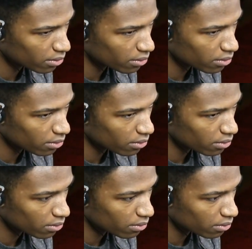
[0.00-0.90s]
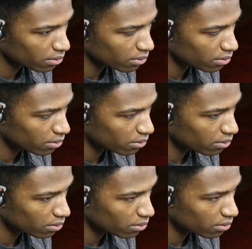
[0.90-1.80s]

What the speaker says: (no one is talking)